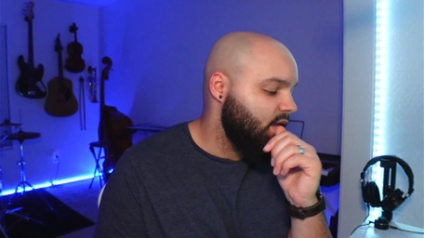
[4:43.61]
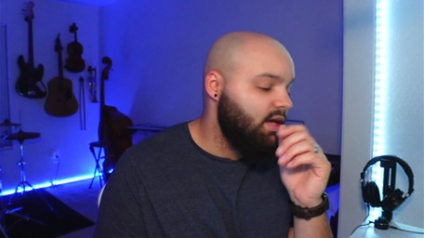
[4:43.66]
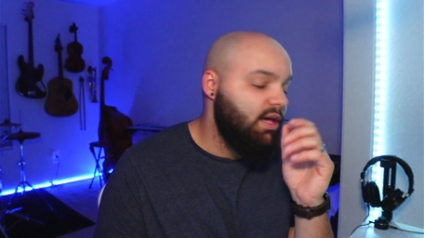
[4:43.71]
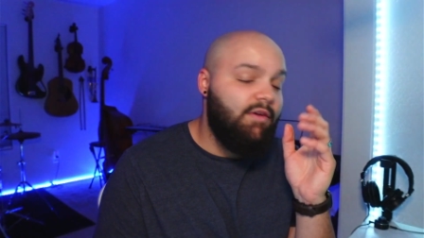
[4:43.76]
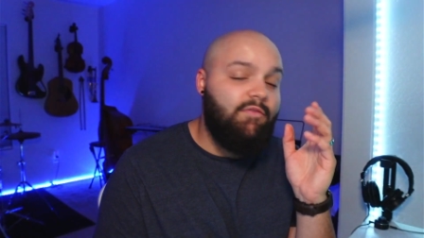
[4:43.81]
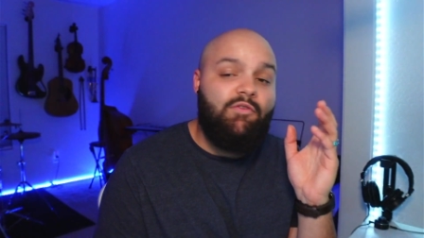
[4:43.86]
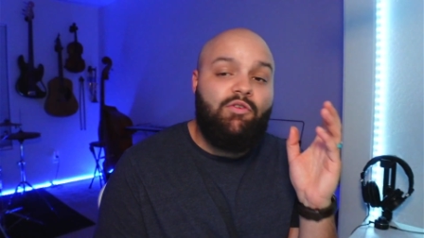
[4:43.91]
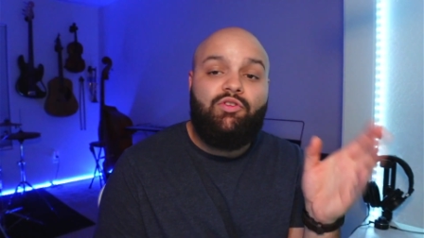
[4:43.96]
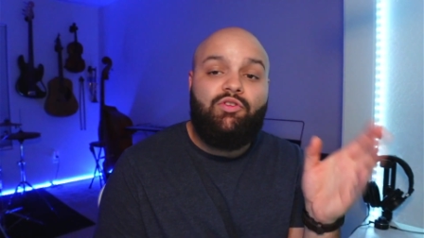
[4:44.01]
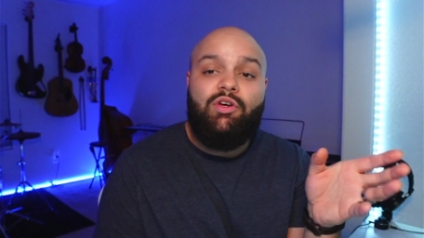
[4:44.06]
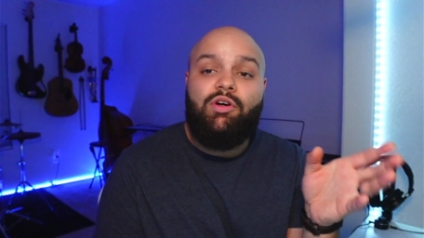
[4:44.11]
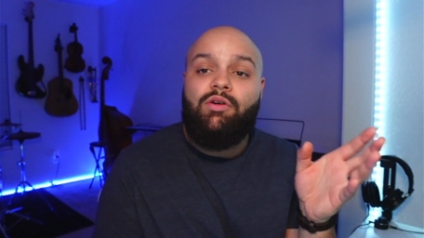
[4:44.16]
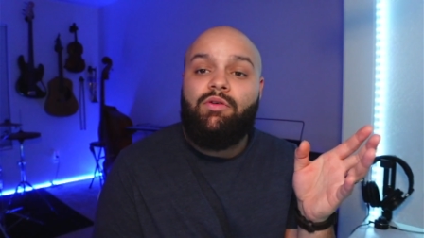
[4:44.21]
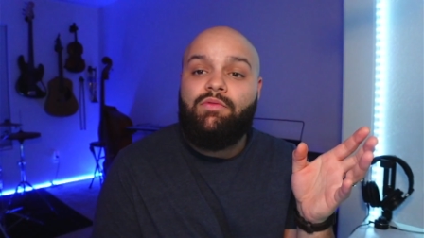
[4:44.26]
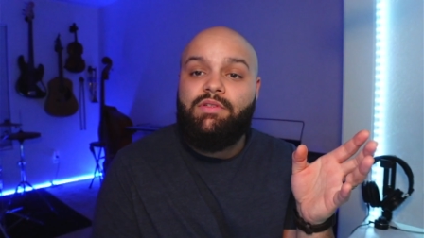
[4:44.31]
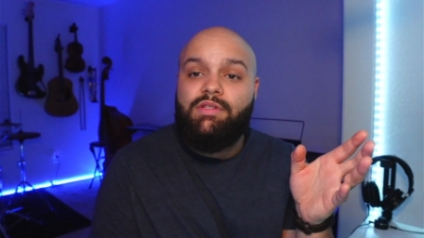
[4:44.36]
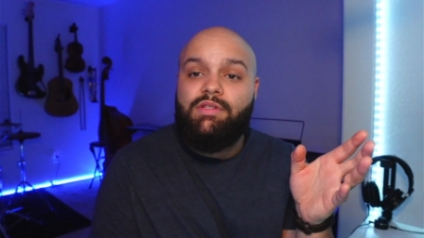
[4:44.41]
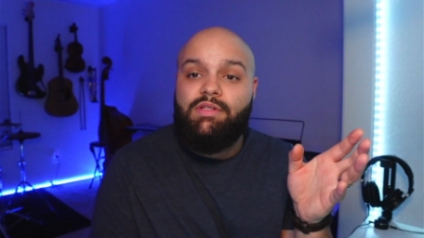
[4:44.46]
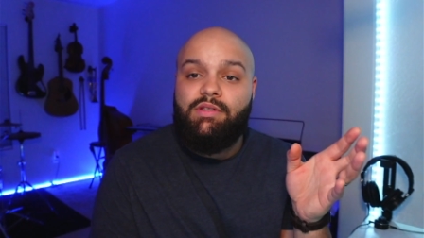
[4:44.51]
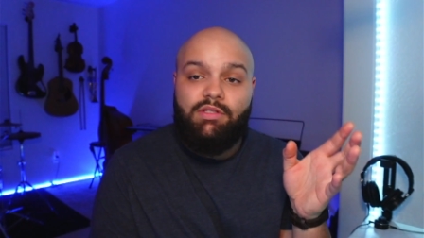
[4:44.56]
if you
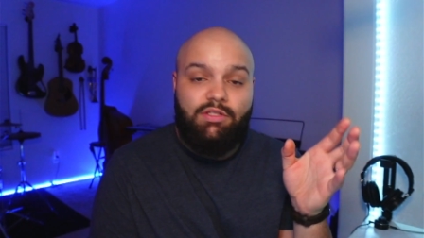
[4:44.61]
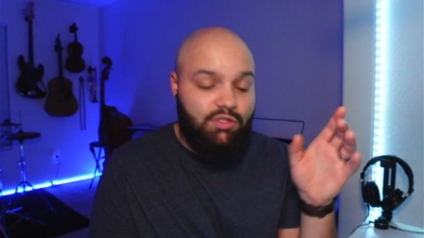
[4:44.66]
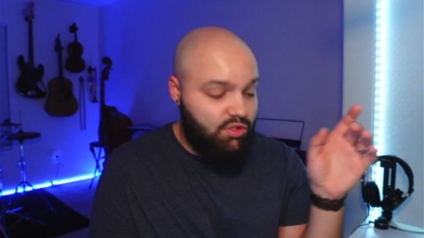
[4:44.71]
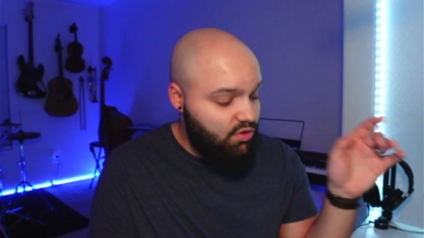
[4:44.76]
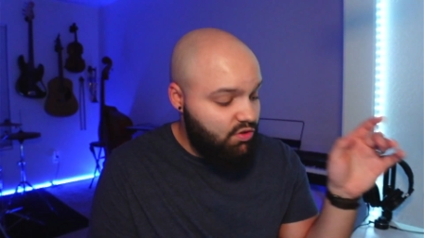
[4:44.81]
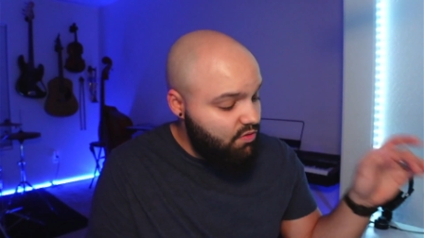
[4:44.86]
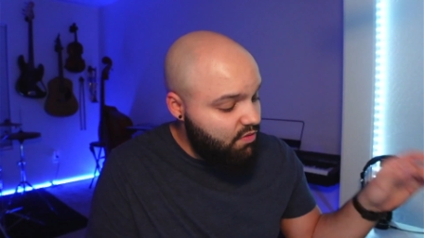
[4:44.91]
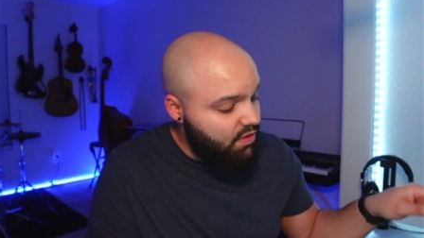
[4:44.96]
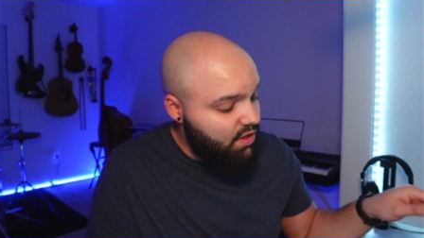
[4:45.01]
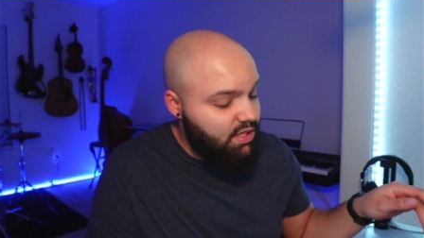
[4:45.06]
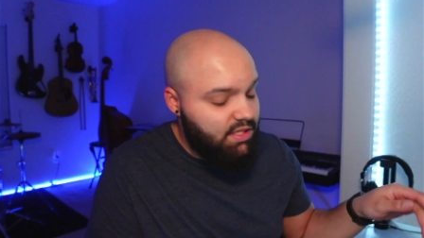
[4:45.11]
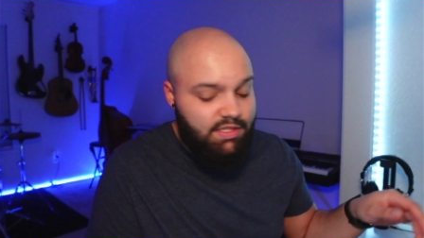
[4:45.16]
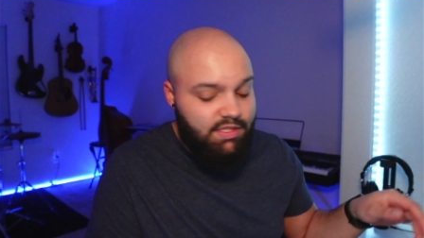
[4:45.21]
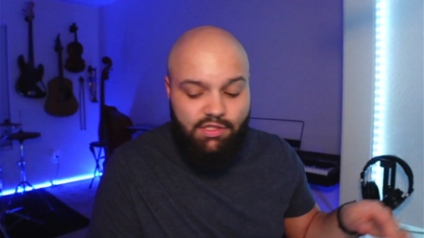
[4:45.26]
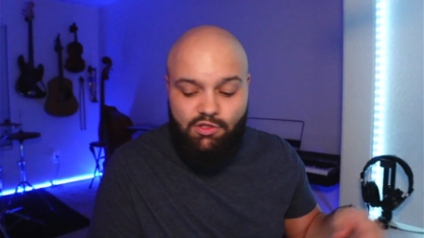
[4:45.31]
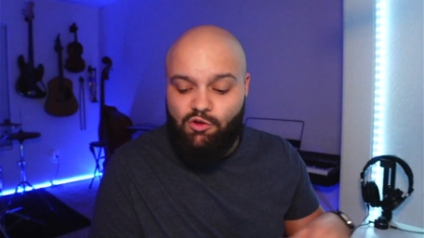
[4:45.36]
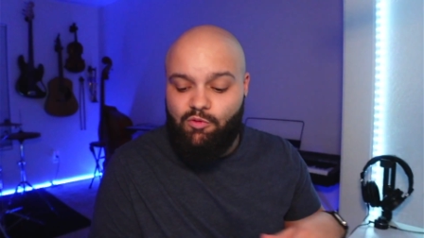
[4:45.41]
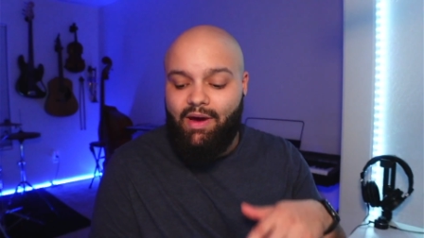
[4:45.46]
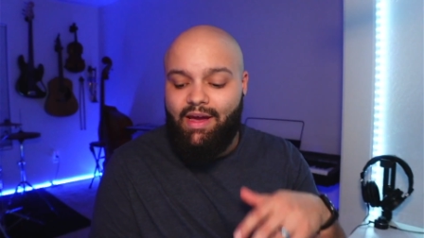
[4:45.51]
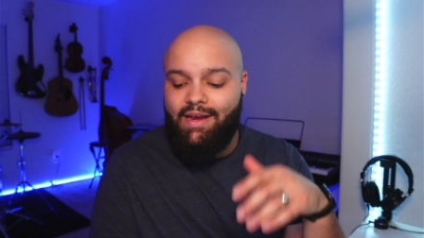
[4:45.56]
don't do
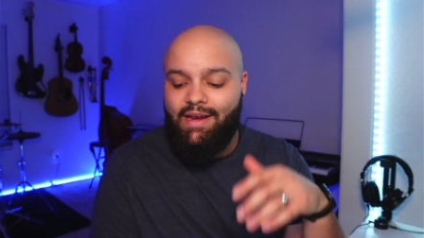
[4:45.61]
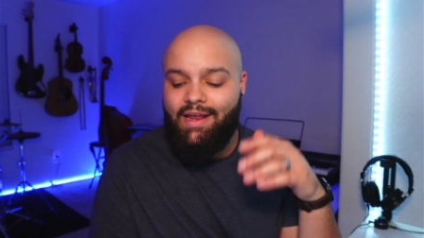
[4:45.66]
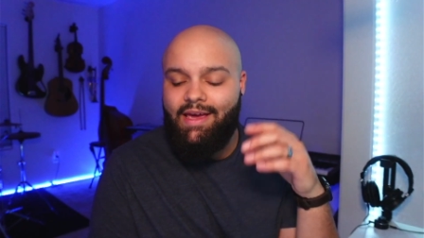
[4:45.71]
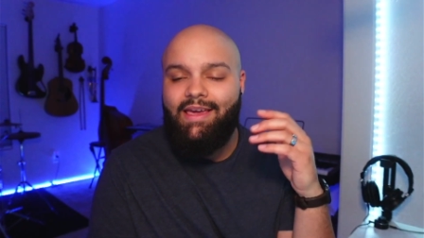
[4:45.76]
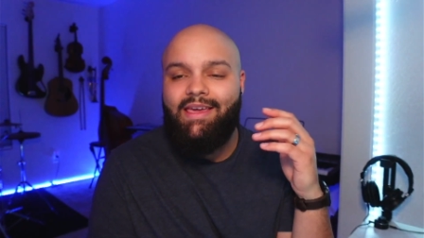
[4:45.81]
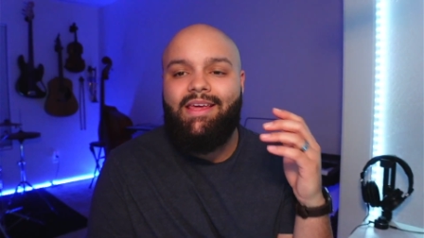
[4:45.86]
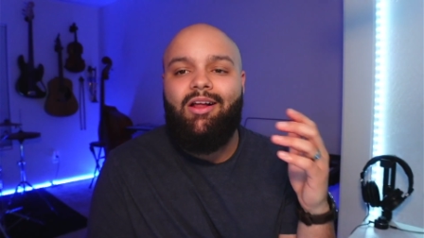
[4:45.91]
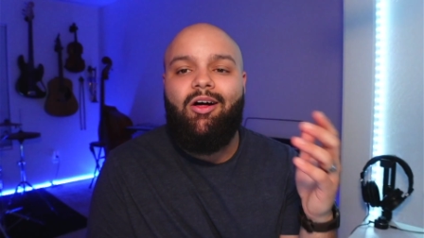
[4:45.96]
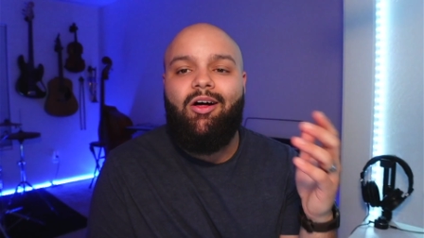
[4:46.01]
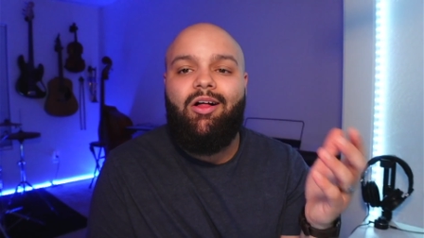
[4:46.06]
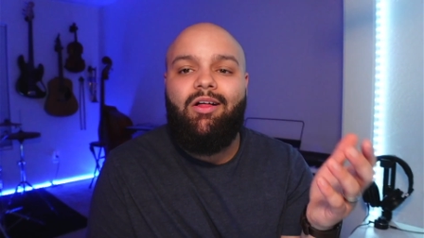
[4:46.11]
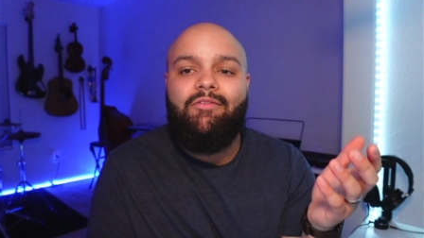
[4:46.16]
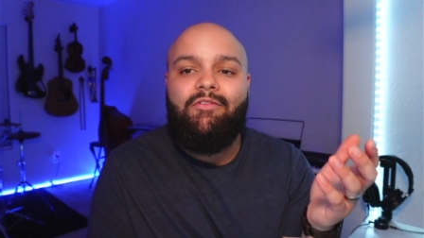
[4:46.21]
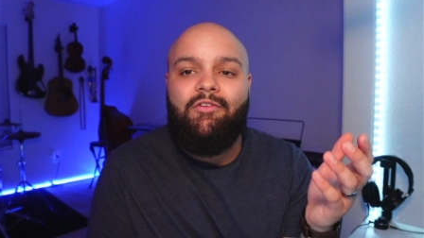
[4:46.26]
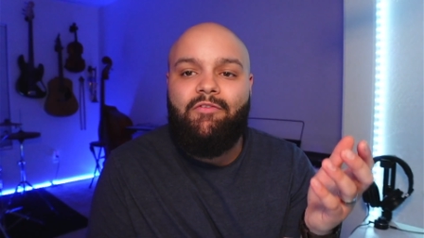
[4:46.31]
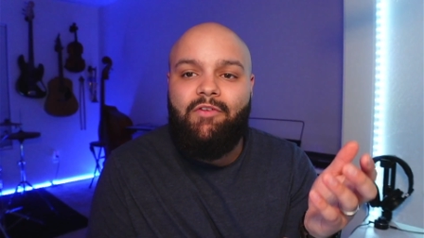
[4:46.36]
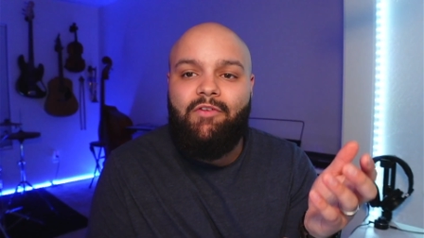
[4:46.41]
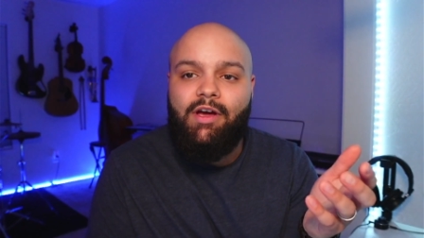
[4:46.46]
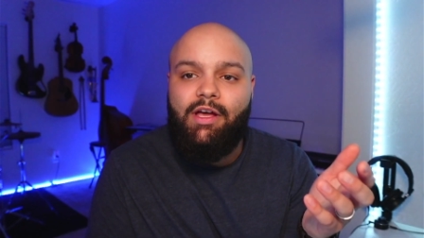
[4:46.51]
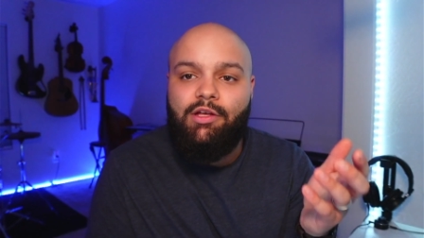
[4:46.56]
this, you might not get all of your
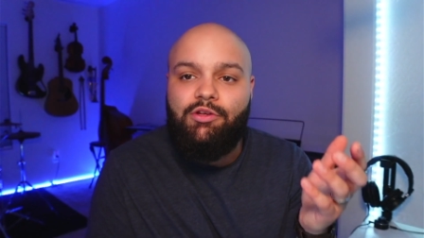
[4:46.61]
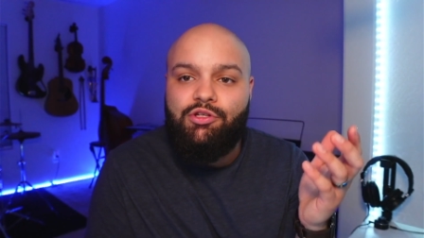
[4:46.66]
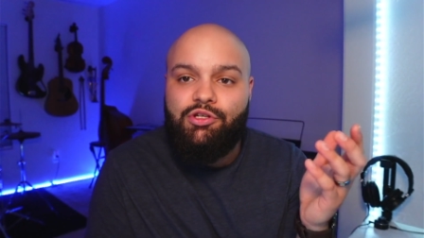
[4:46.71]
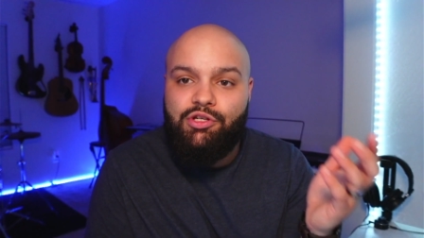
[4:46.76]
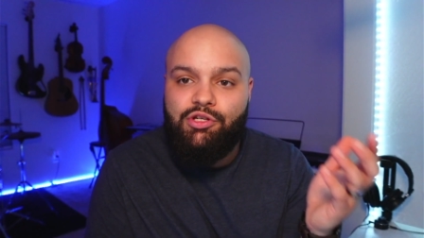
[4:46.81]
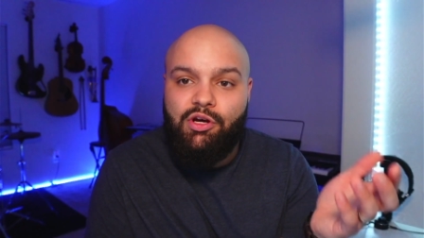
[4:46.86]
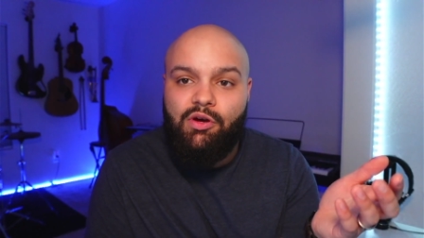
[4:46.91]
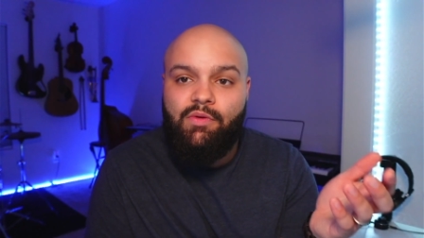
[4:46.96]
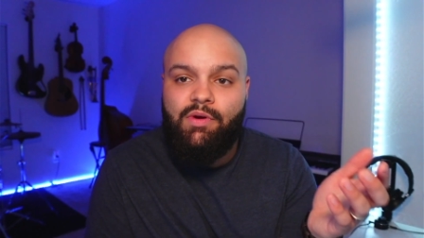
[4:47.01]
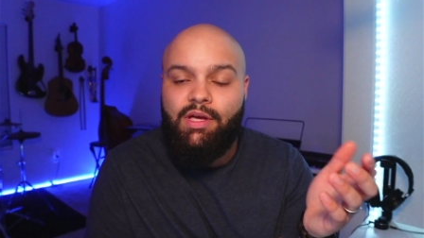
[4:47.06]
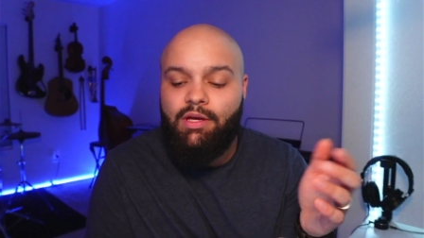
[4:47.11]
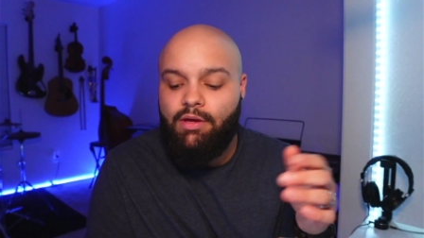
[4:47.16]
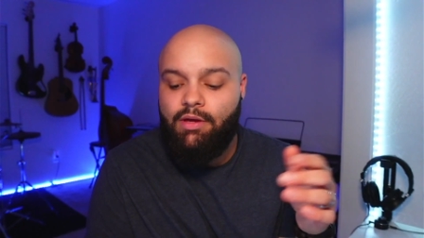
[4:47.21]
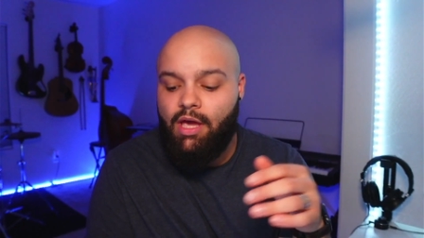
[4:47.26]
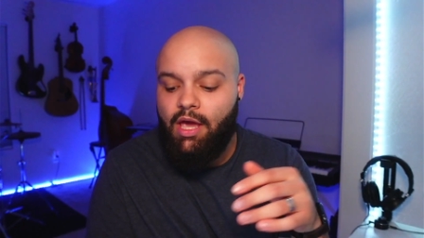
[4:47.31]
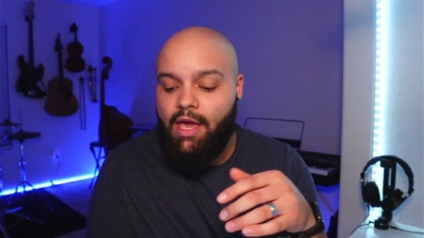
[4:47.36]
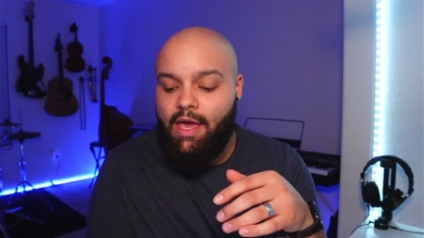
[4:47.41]
files showing,